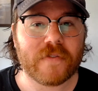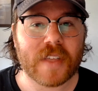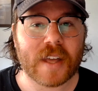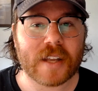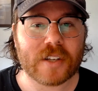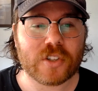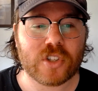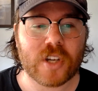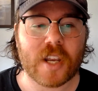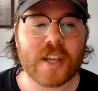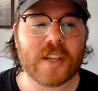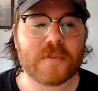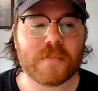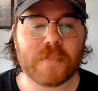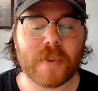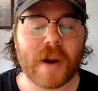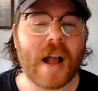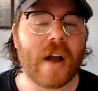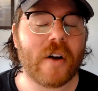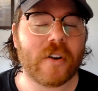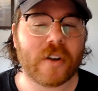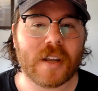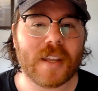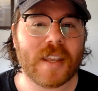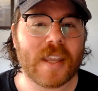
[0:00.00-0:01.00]
that Chase
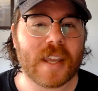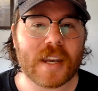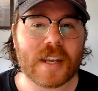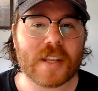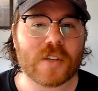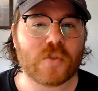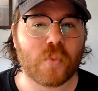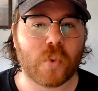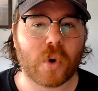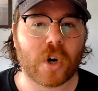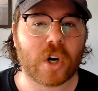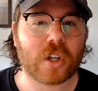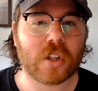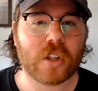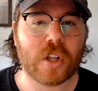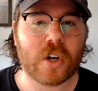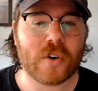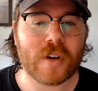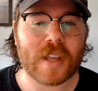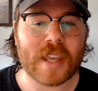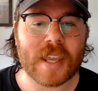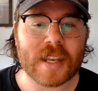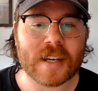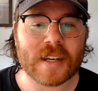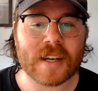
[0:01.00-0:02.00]
Brown could get his
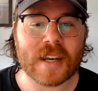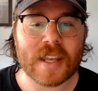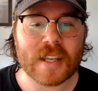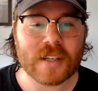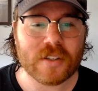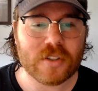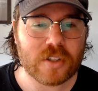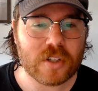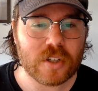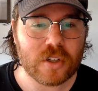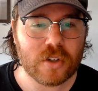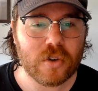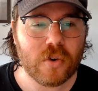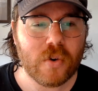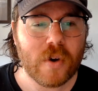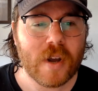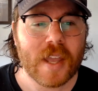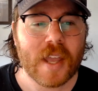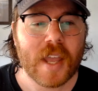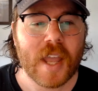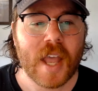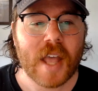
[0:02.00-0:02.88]
workload eaten into